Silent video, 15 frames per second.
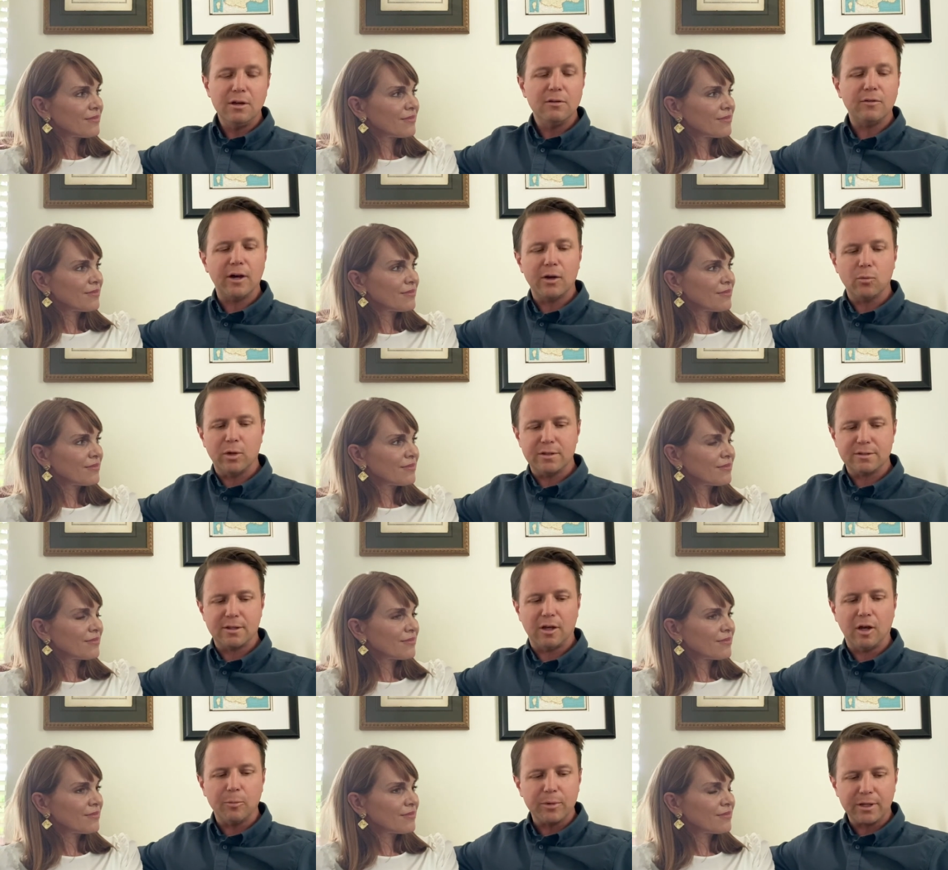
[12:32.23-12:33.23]
Speaker 1: find ways to
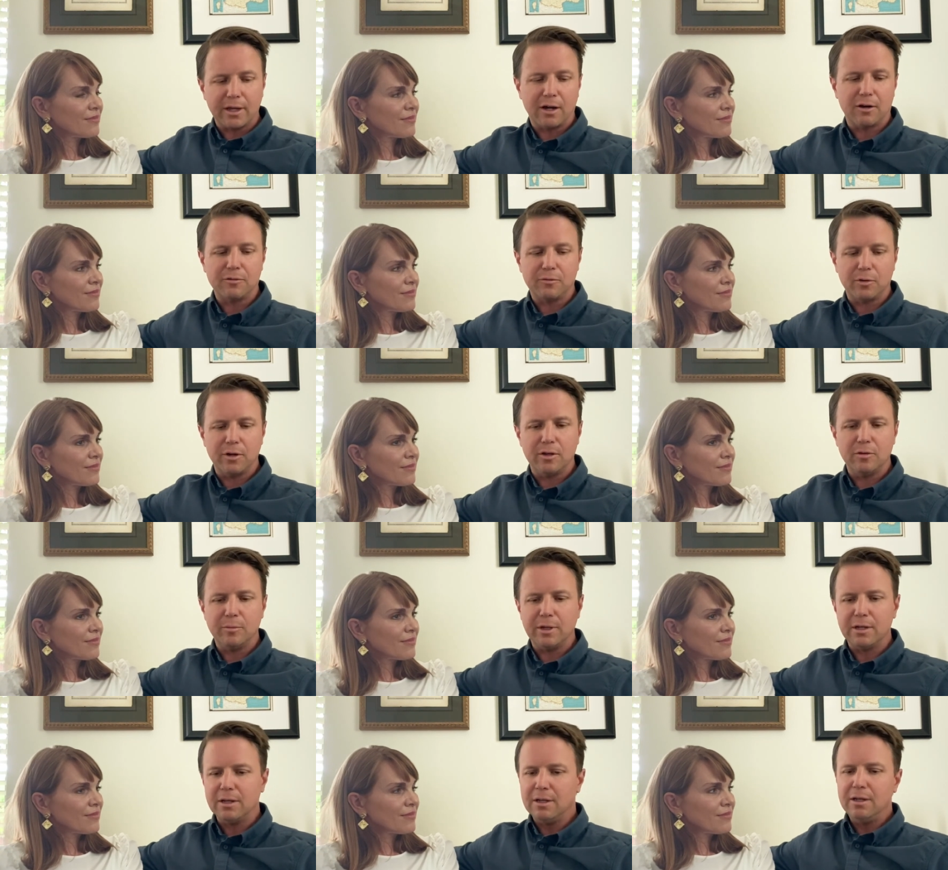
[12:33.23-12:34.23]
help and care for you.
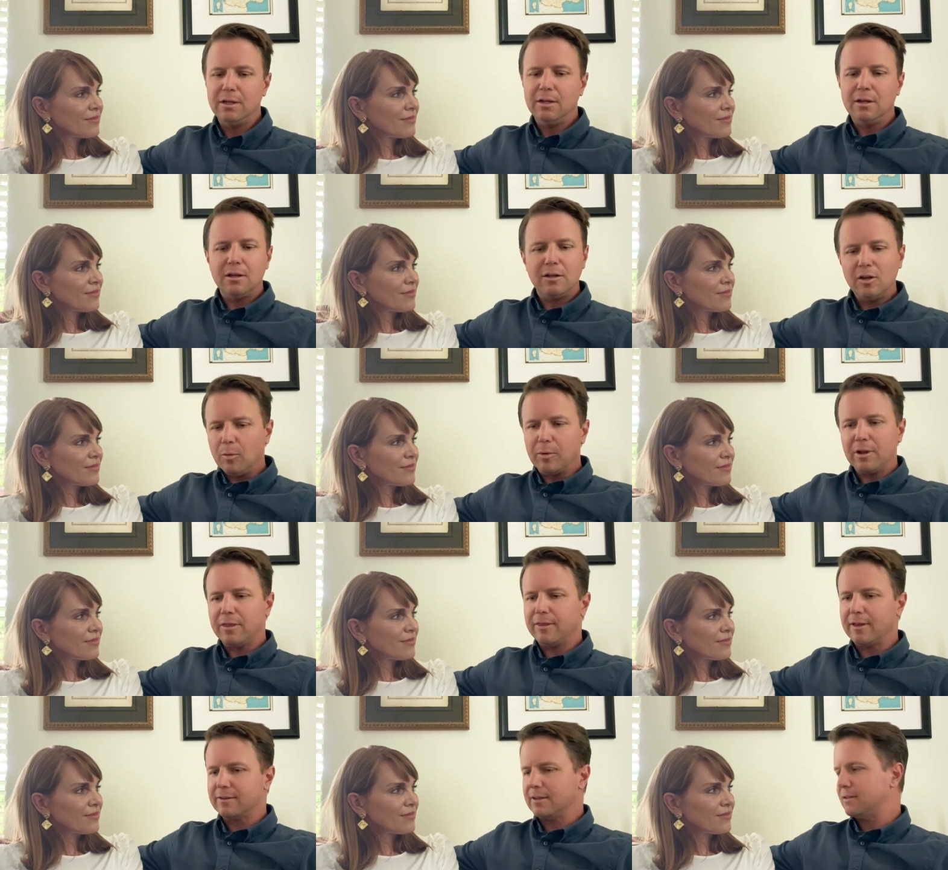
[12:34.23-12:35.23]
But nobody
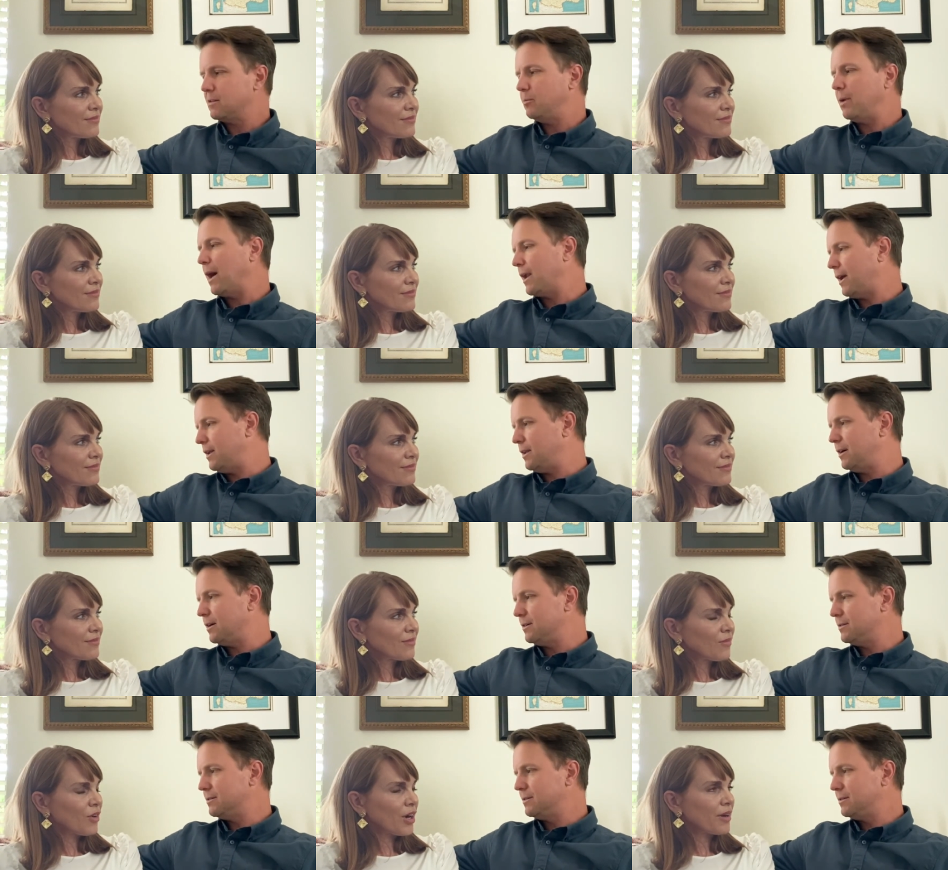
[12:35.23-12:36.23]
thinks that's a bad idea.
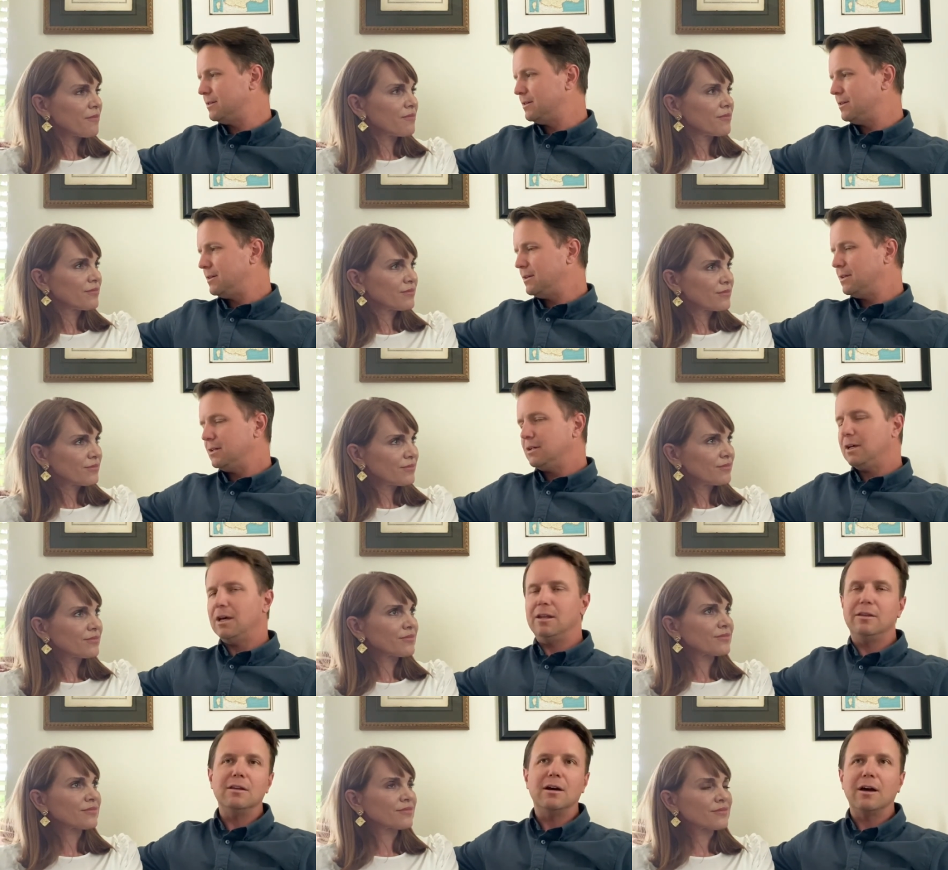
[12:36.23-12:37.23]
Speaker 2: Right.
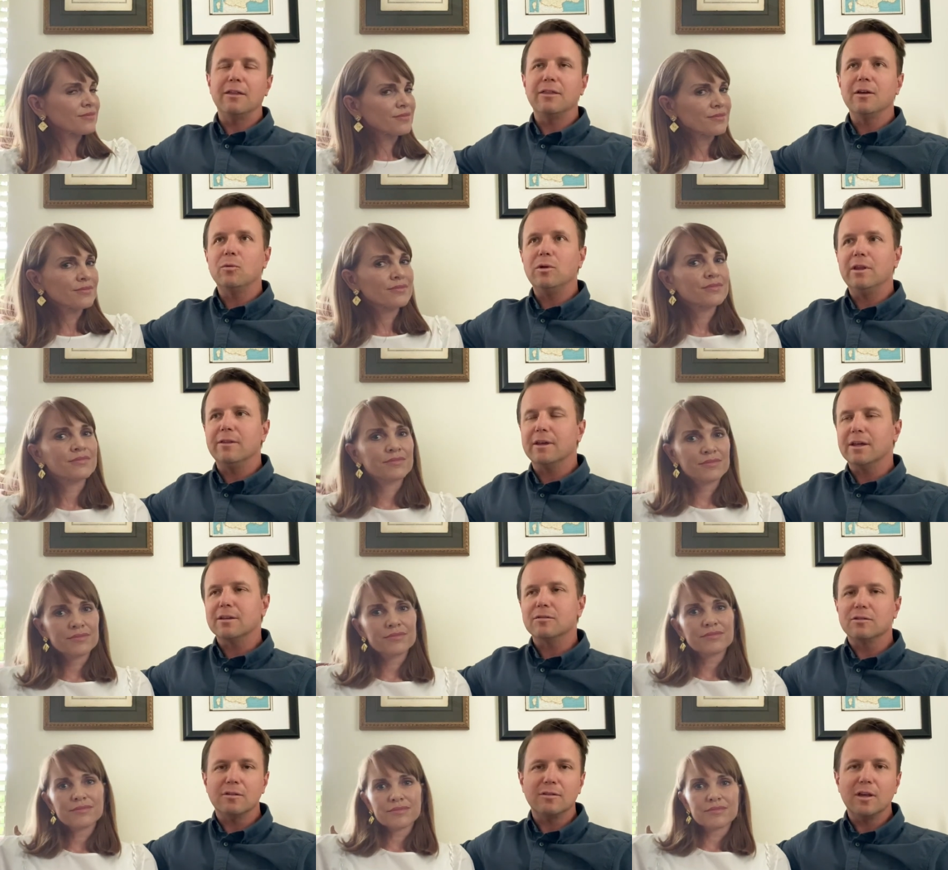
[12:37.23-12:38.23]
Speaker 1: And I think we need to get
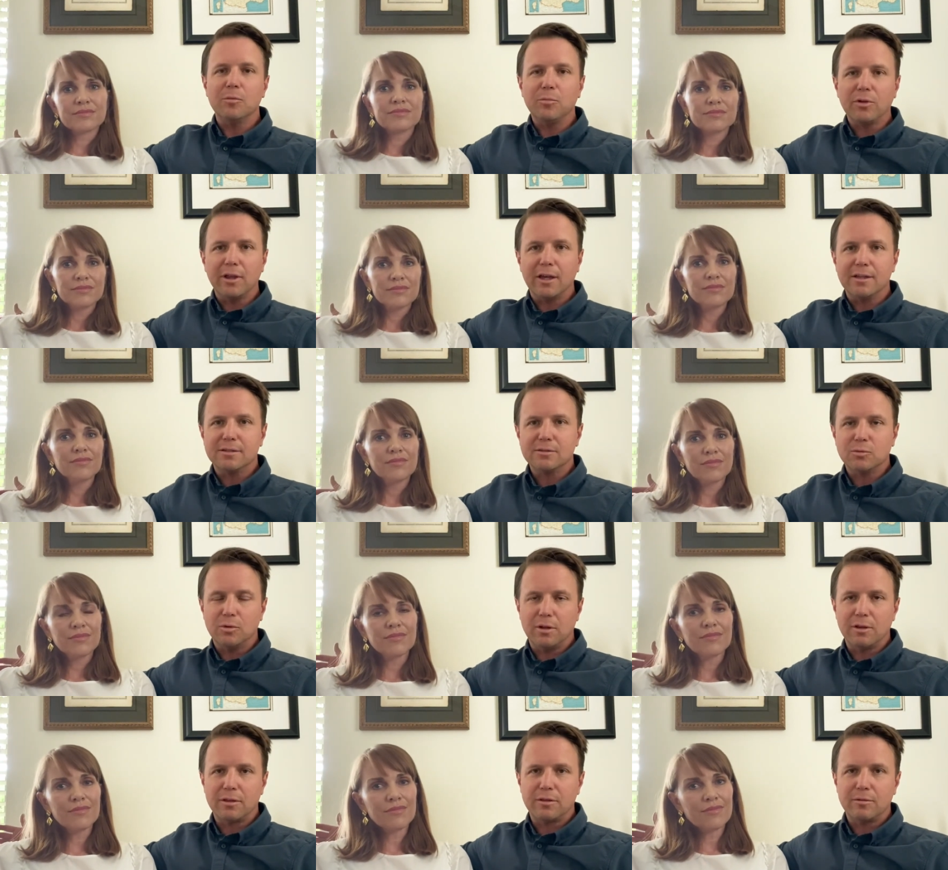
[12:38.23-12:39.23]
to the same place
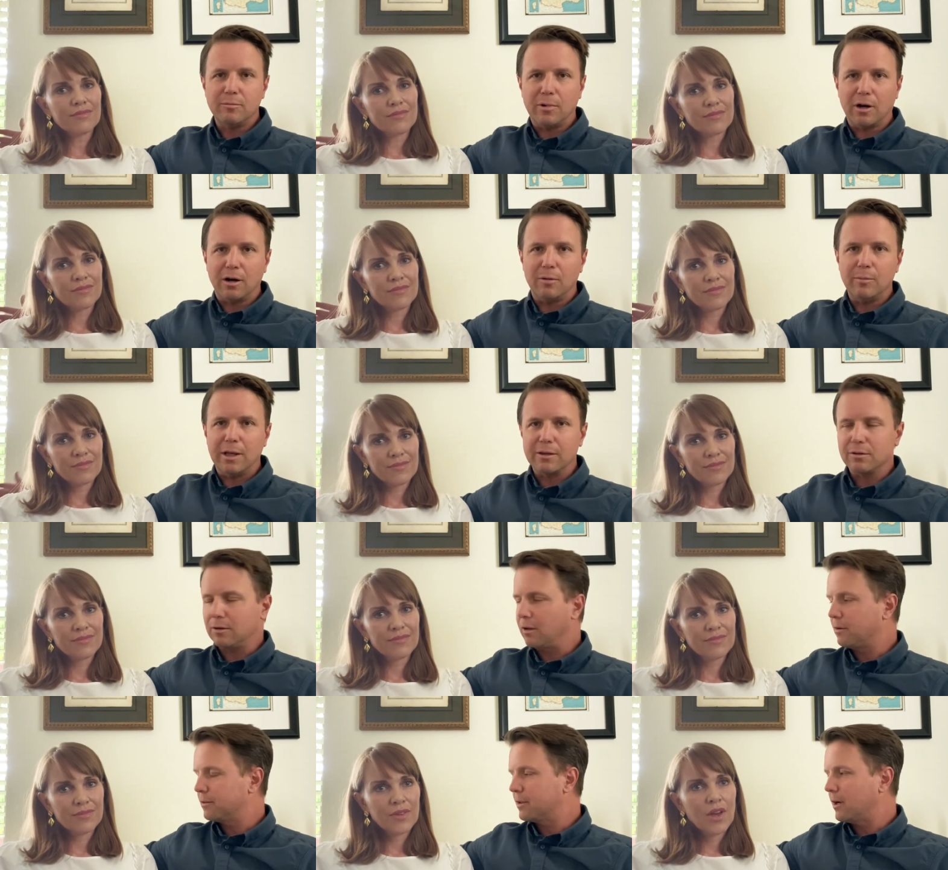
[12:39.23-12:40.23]
with our mental
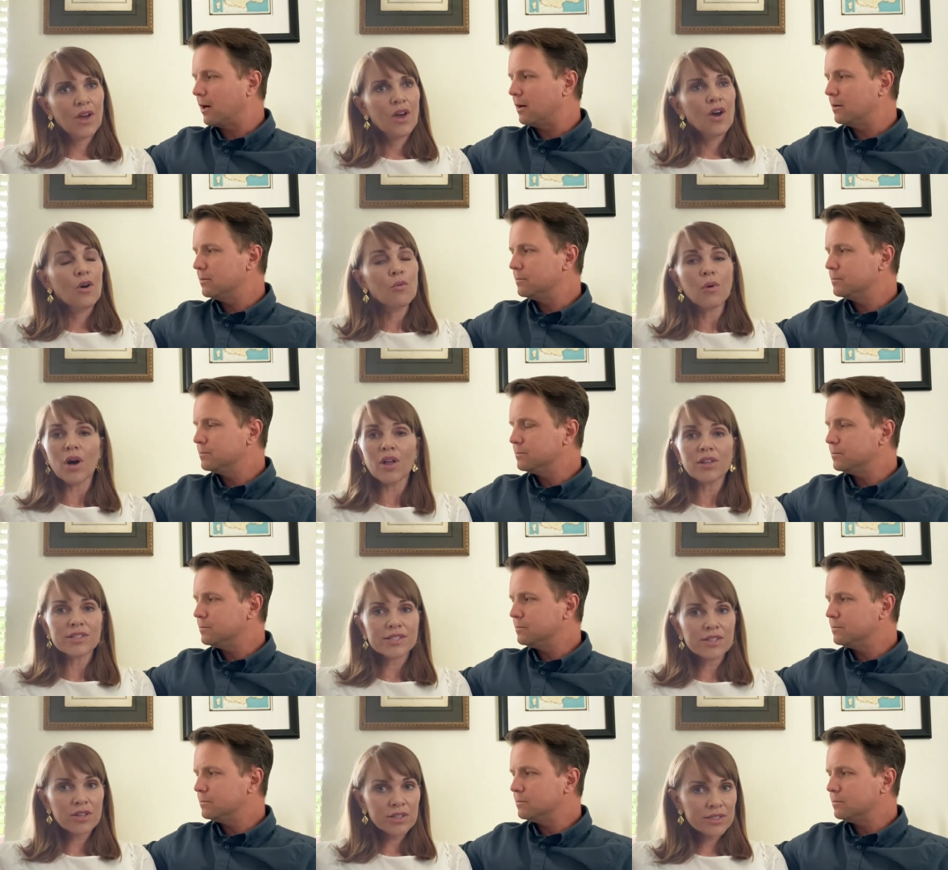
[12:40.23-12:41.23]
health
Speaker 2: care. Well,
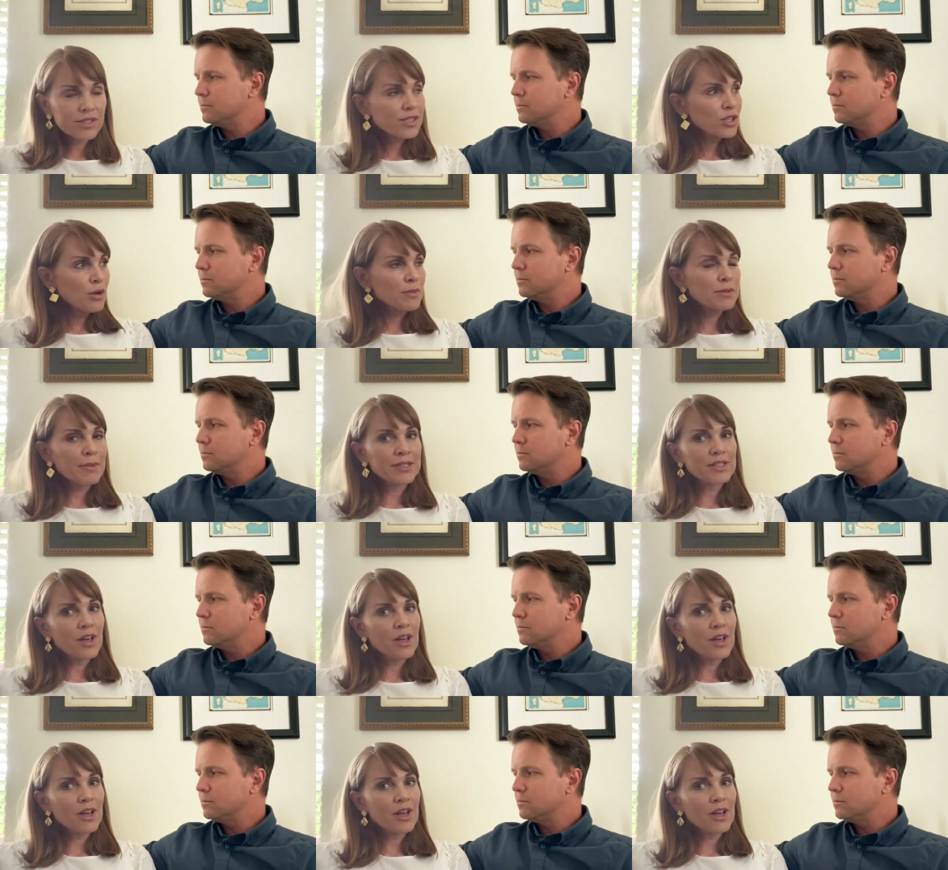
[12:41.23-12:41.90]
Silicon Slopes Mental